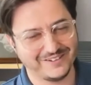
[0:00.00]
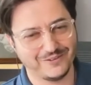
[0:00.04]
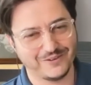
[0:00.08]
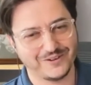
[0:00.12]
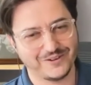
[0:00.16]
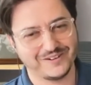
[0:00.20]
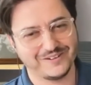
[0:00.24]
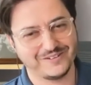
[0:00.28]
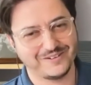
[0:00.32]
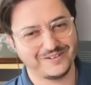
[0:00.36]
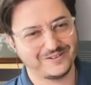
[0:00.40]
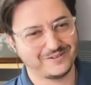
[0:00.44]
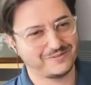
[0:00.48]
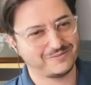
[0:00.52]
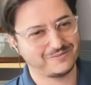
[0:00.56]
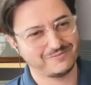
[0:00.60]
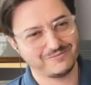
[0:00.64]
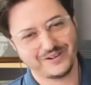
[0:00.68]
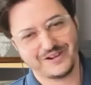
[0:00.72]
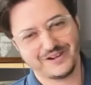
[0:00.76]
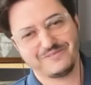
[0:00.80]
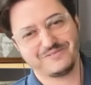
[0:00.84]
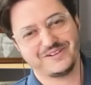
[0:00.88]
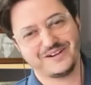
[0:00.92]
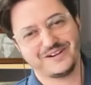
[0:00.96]
Or or
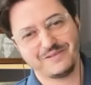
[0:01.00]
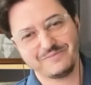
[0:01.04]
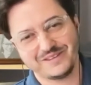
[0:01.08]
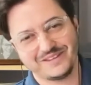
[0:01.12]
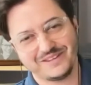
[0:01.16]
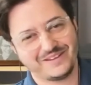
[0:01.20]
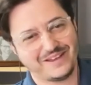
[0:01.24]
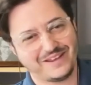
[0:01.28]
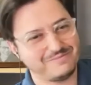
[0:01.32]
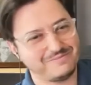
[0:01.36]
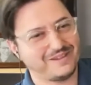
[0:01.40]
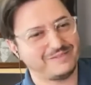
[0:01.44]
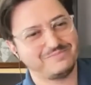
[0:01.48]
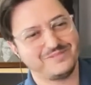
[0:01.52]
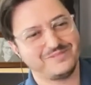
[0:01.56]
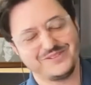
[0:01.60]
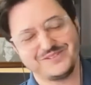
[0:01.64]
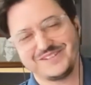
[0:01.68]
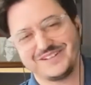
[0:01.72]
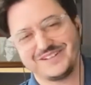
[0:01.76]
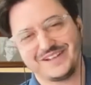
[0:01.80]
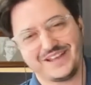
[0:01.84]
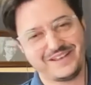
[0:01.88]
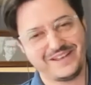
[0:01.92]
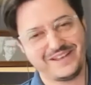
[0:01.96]
whatever. I mean, I'm, I'm
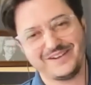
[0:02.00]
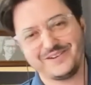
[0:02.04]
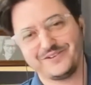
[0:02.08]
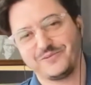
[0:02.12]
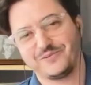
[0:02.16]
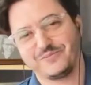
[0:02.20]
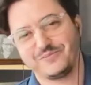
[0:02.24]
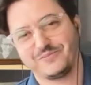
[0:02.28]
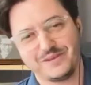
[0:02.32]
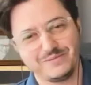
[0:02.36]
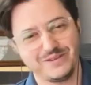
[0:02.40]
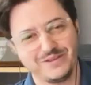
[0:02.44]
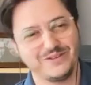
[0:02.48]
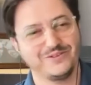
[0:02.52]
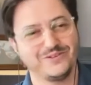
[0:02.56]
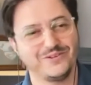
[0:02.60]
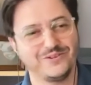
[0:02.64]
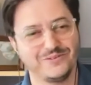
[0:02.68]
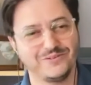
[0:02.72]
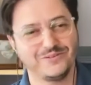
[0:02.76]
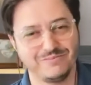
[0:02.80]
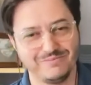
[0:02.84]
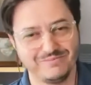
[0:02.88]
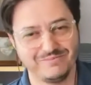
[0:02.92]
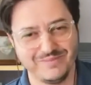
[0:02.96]
using. I, I don't know. Maybe you
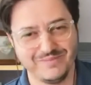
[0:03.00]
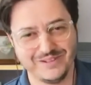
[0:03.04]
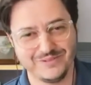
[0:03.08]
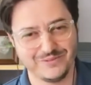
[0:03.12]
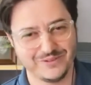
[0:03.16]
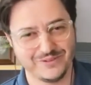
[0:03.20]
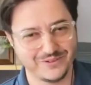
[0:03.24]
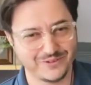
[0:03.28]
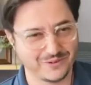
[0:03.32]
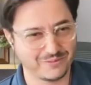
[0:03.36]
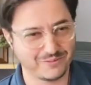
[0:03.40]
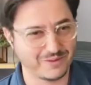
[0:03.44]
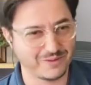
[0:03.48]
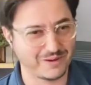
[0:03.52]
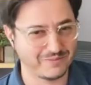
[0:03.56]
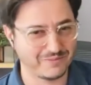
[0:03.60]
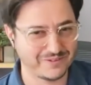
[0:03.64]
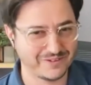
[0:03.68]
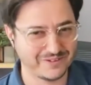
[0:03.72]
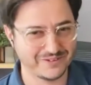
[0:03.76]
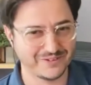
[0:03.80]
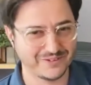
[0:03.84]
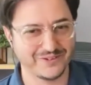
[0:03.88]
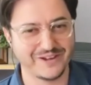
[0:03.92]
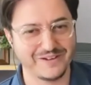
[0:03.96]
don't meet with your mom.
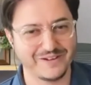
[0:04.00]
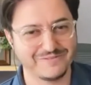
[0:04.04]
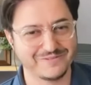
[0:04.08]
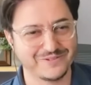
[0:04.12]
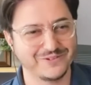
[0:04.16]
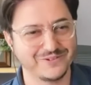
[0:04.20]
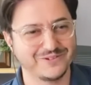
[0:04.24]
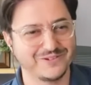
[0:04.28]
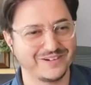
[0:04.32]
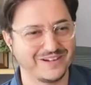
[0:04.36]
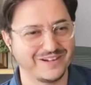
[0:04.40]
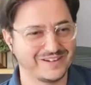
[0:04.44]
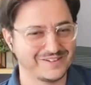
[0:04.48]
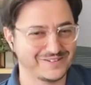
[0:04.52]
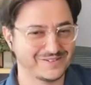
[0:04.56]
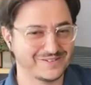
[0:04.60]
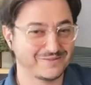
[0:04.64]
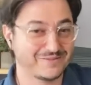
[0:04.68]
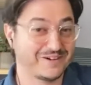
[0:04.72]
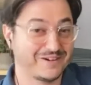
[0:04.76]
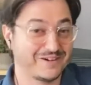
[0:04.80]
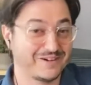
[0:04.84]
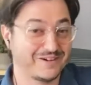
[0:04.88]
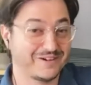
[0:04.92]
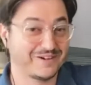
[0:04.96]
you don't have good relations,
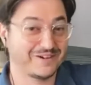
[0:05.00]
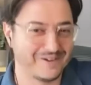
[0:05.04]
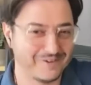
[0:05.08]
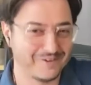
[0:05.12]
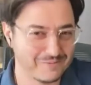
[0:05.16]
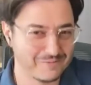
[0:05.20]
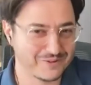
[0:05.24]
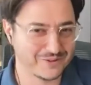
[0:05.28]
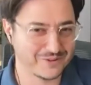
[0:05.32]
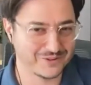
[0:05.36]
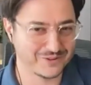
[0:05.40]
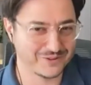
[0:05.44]
but I hope you do.